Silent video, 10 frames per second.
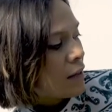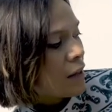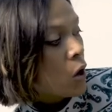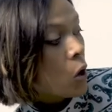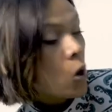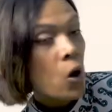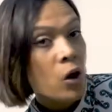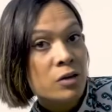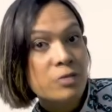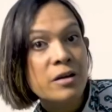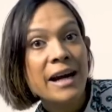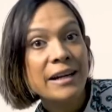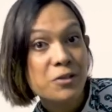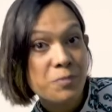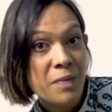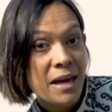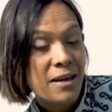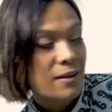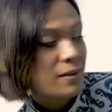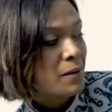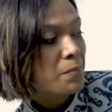They're all trying to make the